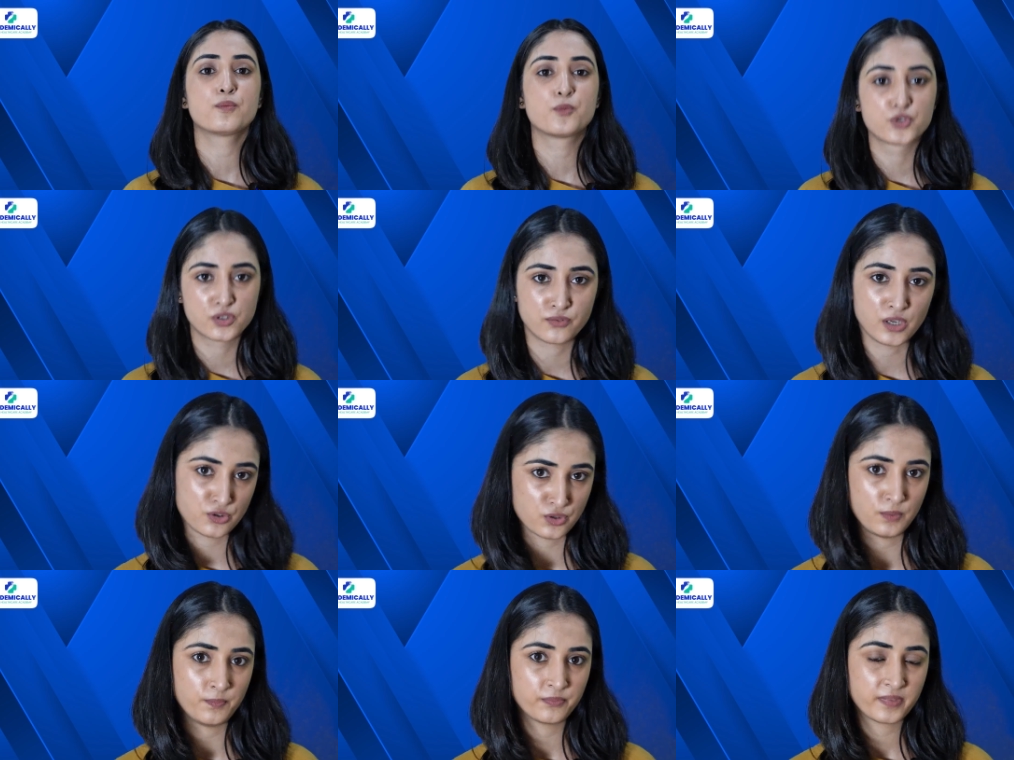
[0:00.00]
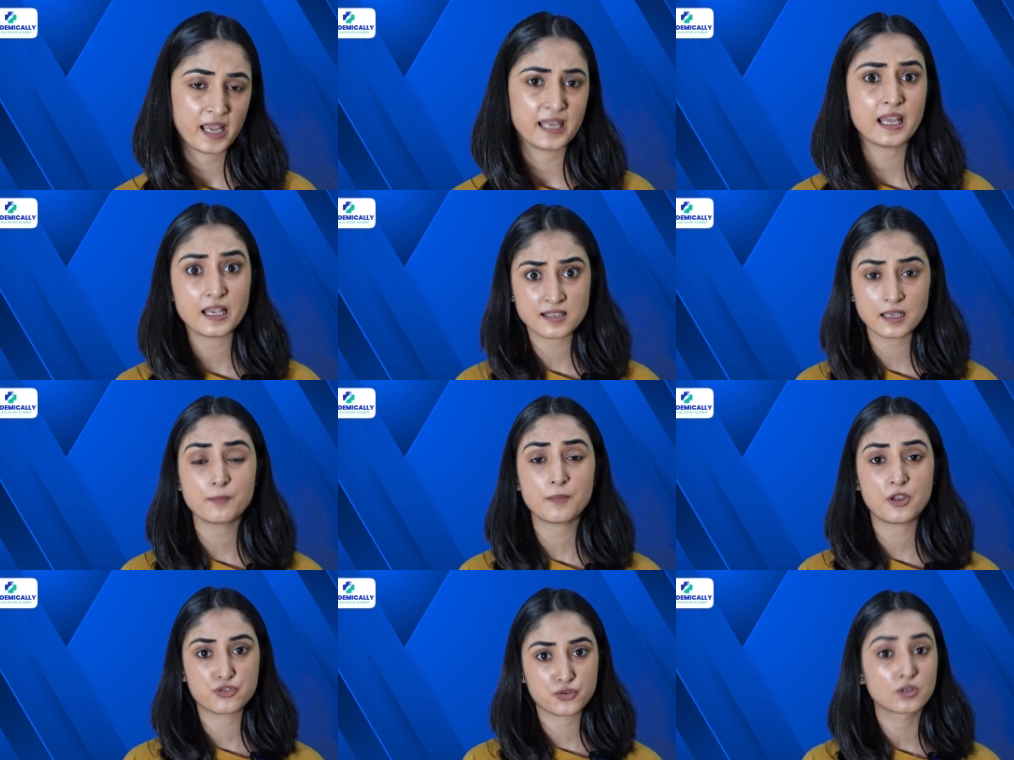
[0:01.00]
for motivation and as i
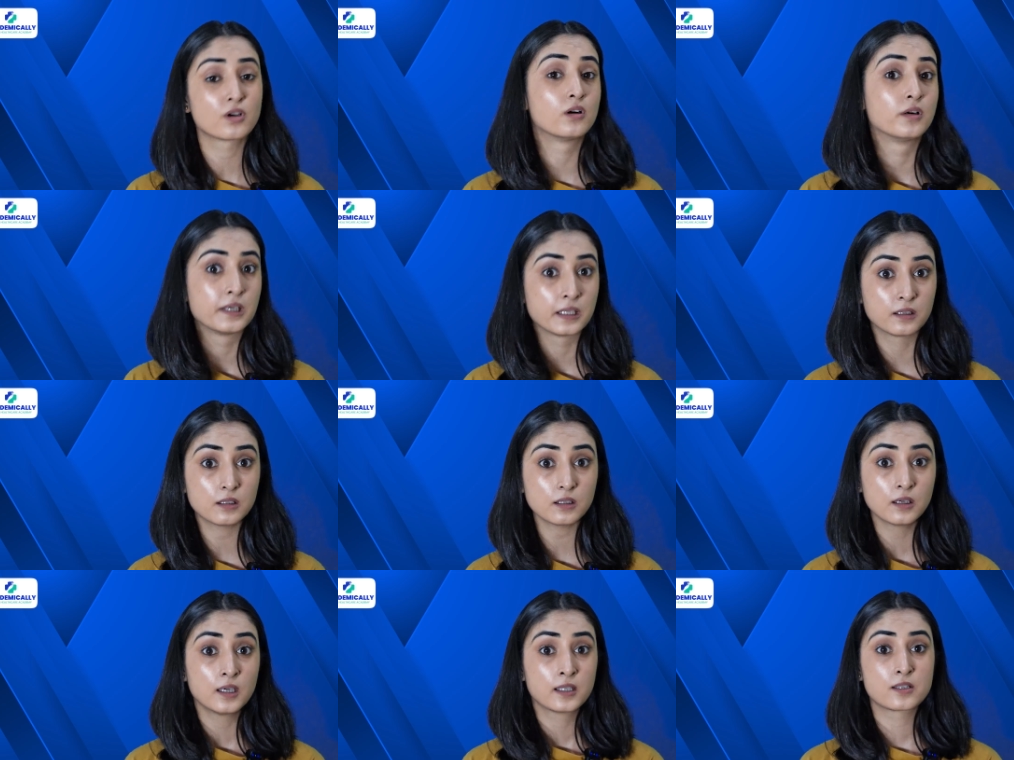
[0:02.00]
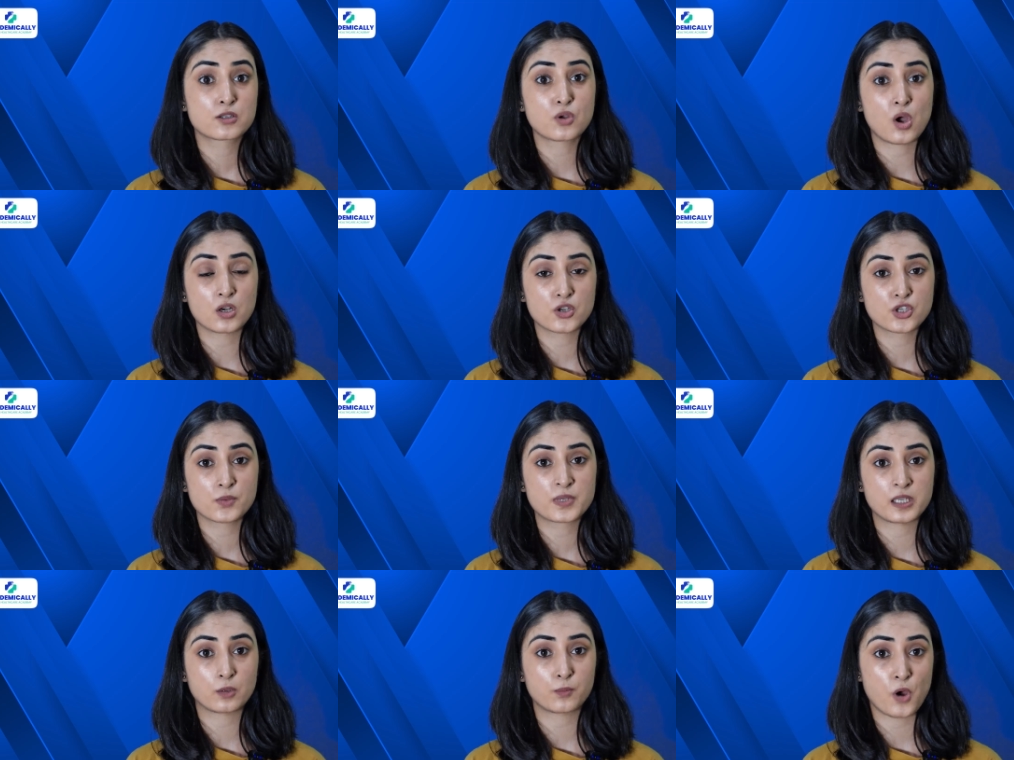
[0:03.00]
mentioned earlier the scholarships and